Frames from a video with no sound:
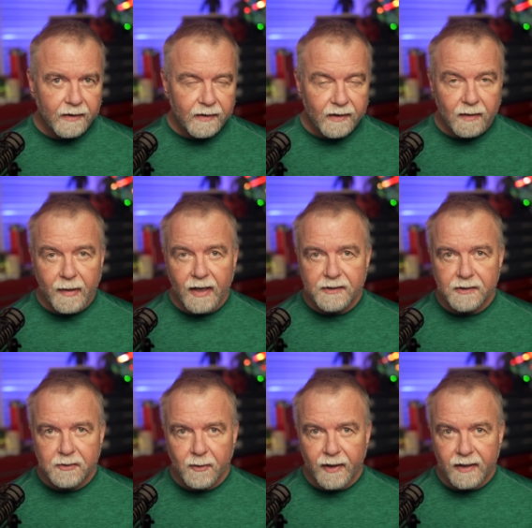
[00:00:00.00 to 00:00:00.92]

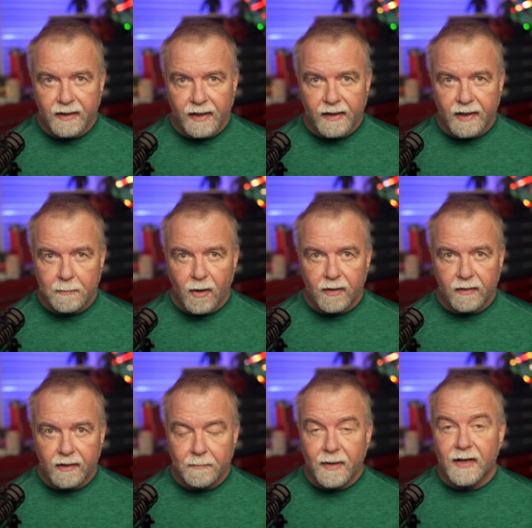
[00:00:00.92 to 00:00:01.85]
Imagine training an AI
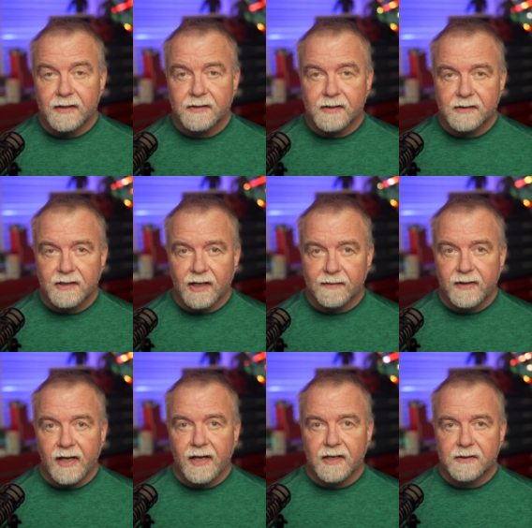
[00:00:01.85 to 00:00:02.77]
model in minutes instead of
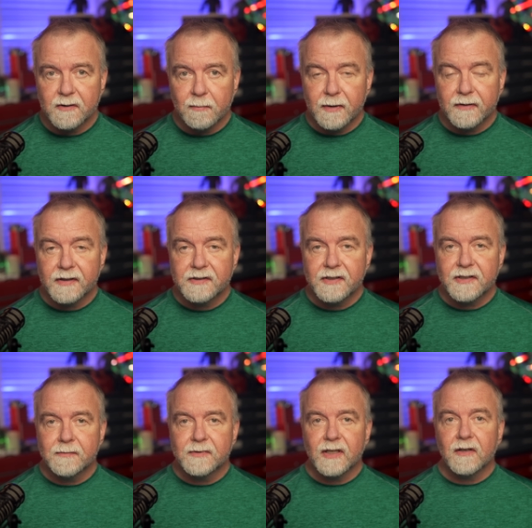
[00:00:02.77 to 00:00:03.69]
days, or building
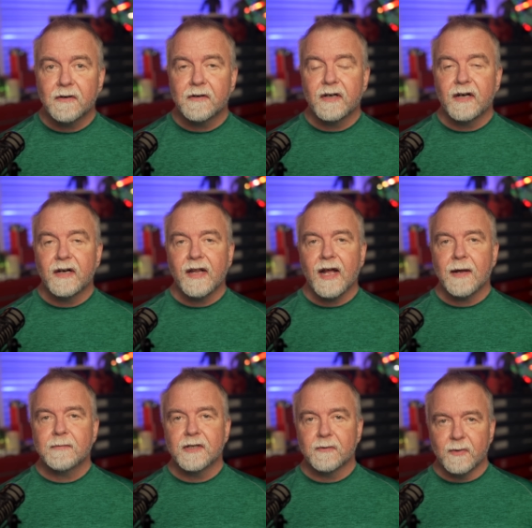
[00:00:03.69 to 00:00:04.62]
systems that learn and
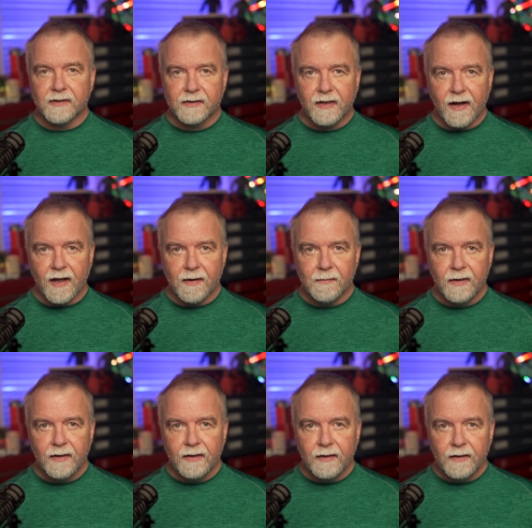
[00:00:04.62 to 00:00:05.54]
adapt in real time.
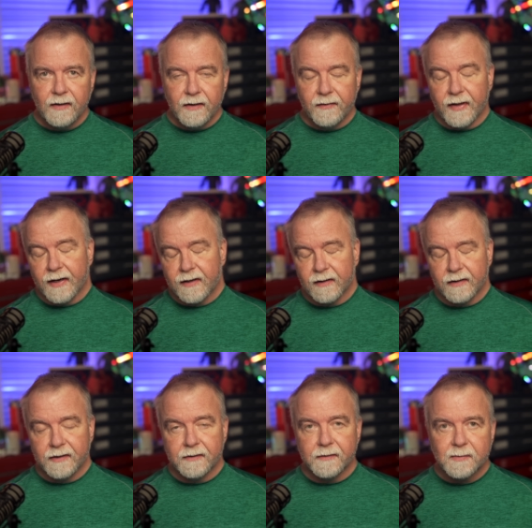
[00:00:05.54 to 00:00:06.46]
That could
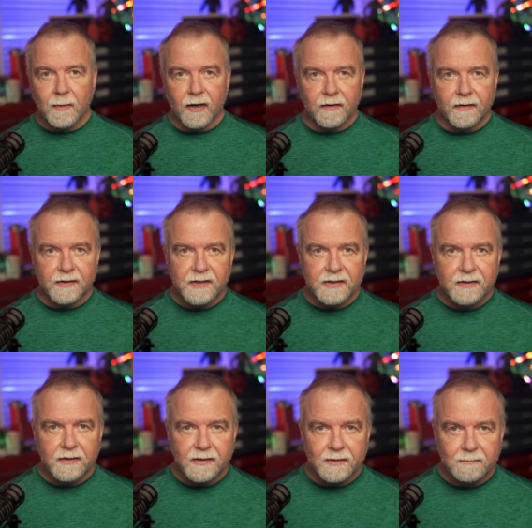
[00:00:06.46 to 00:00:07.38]
lead to smarter
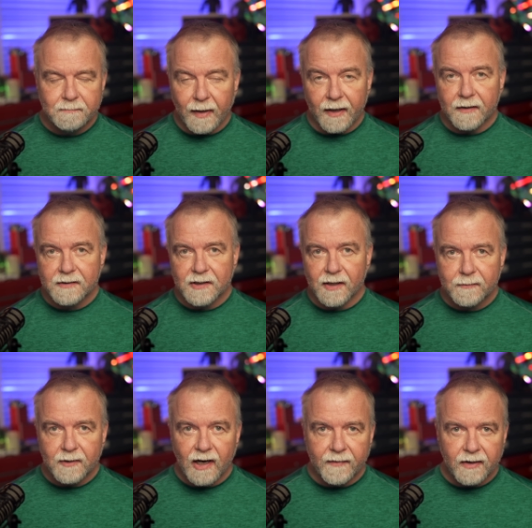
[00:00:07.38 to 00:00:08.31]
assistants, better self
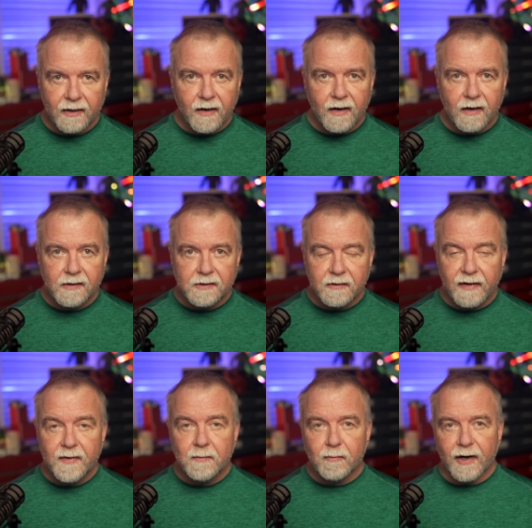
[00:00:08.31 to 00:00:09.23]
driving cars, or
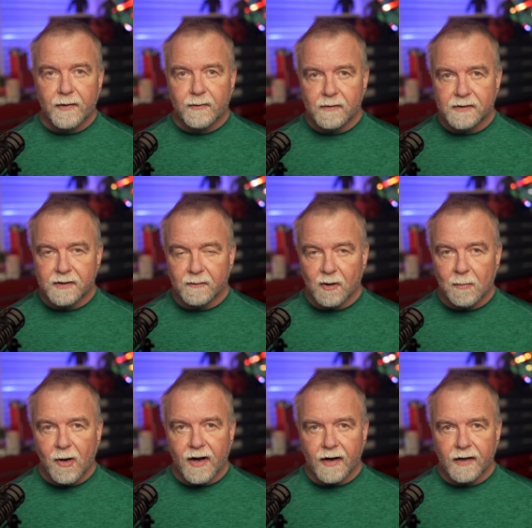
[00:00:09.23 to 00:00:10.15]
even breakthroughs in
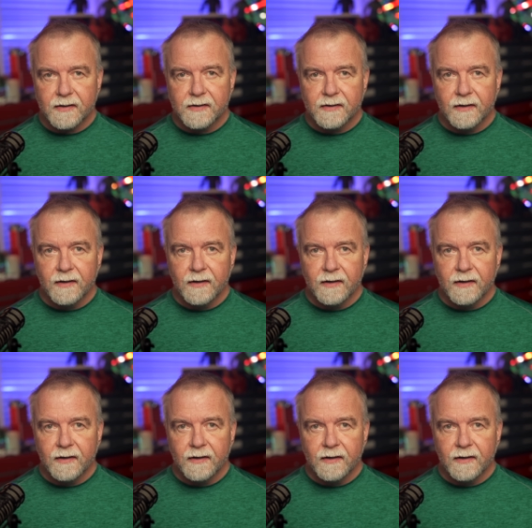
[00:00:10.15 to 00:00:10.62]
robotics.